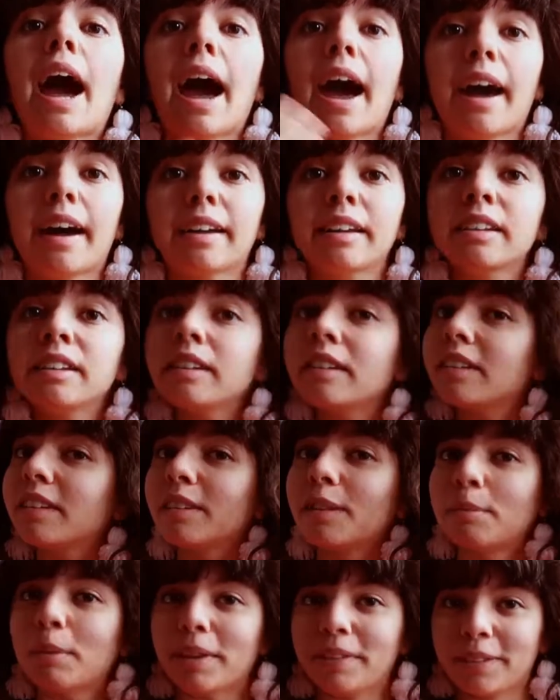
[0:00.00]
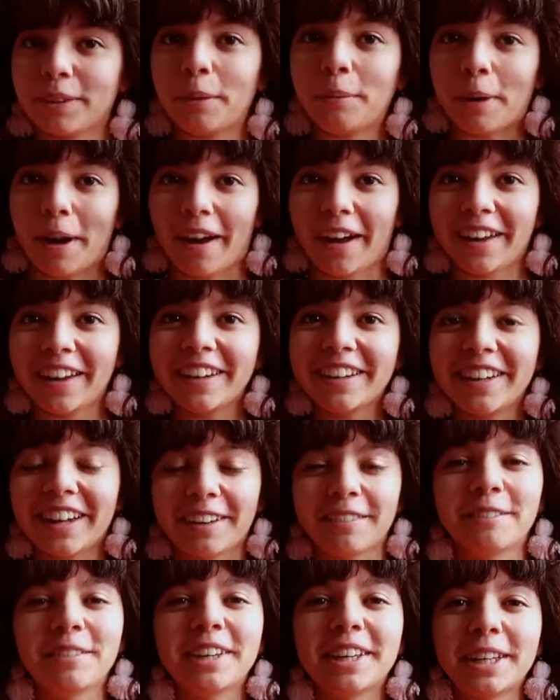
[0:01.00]
as the months go by
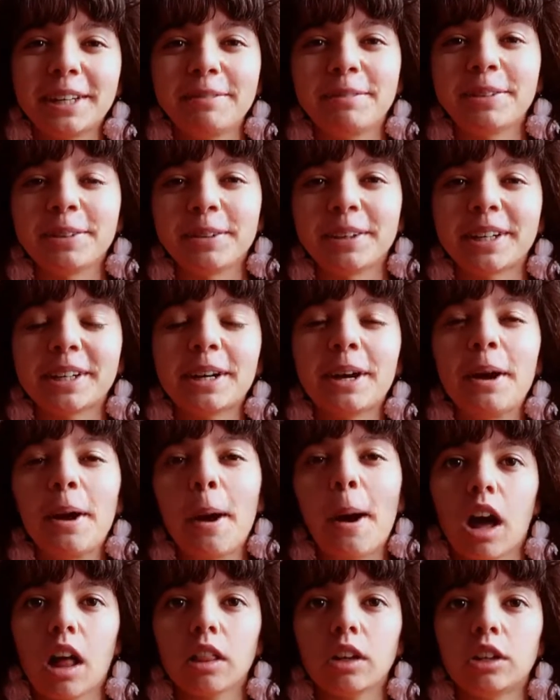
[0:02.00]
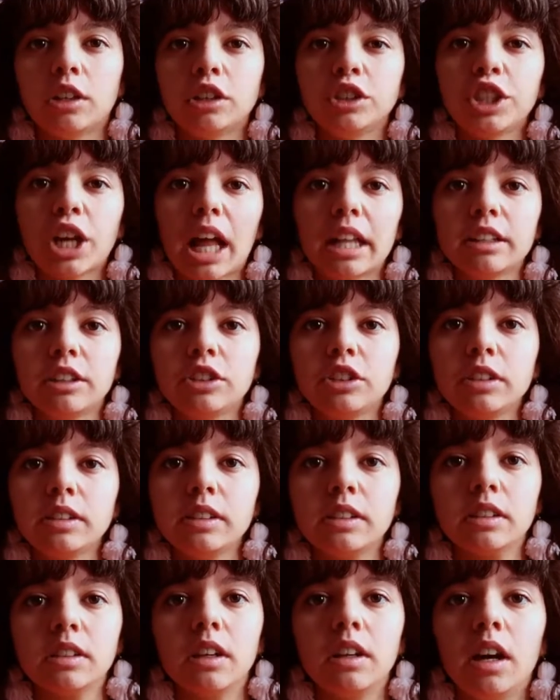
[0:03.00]
and we keep doing color
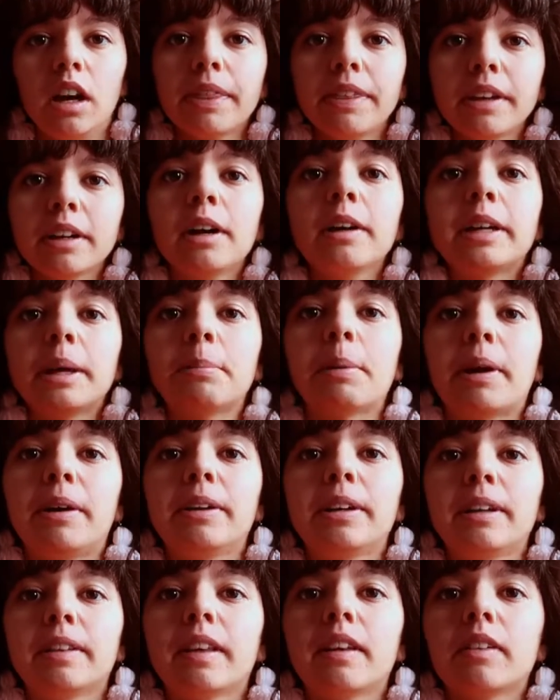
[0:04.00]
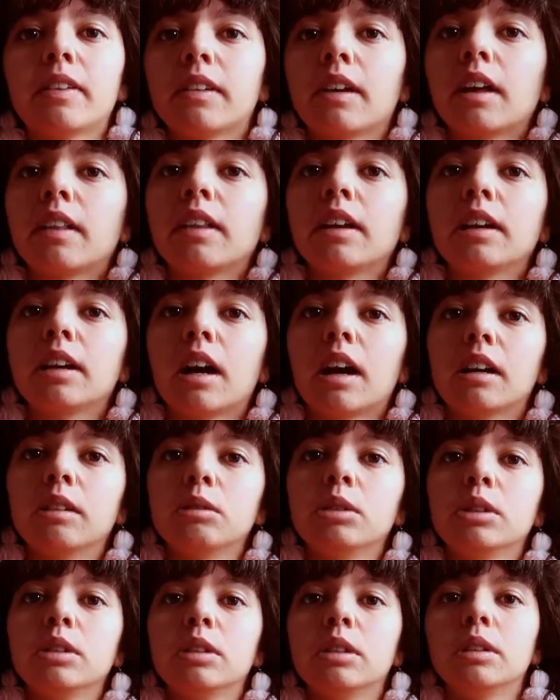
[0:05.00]
challenges, I think I'll get better at this. I think I
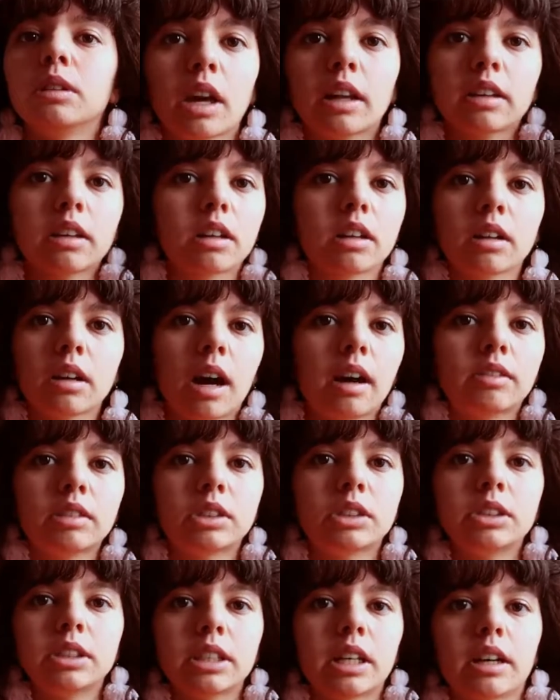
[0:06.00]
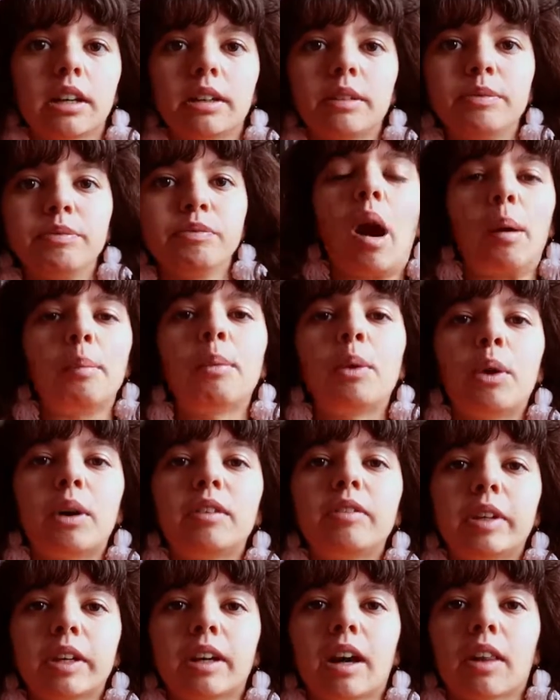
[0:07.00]
will get covers that are more
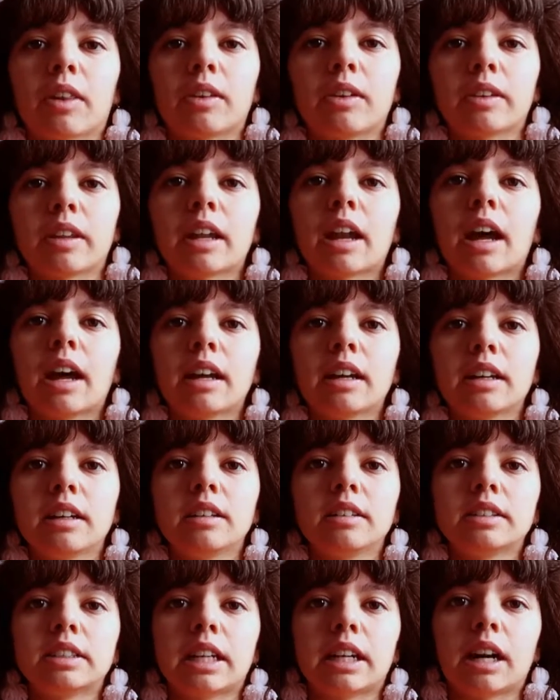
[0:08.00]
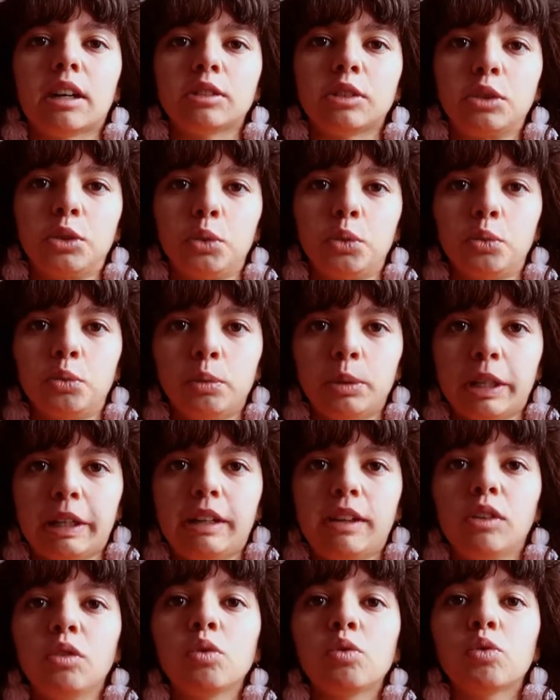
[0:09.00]
of the color that I set out to
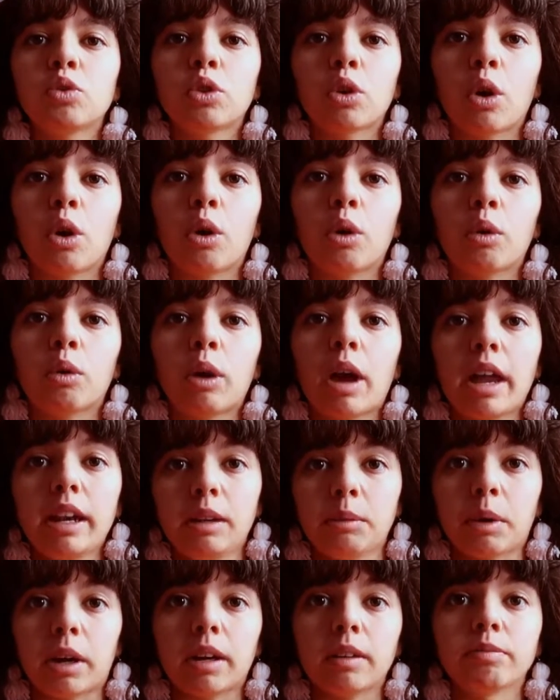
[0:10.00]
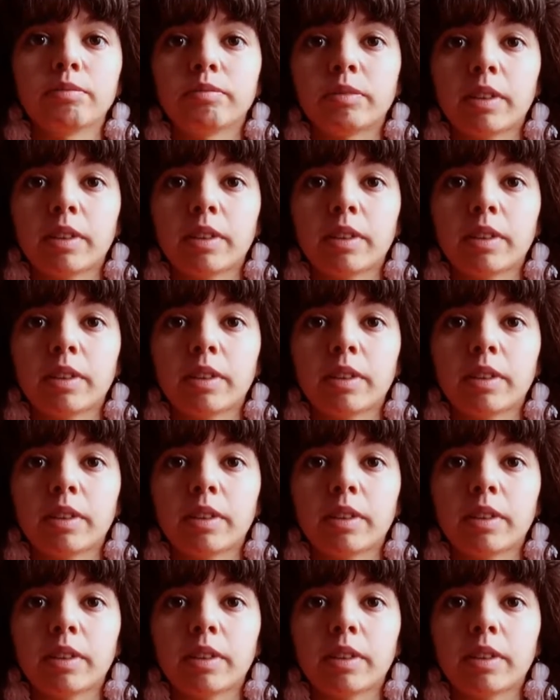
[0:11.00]
read. So anyway,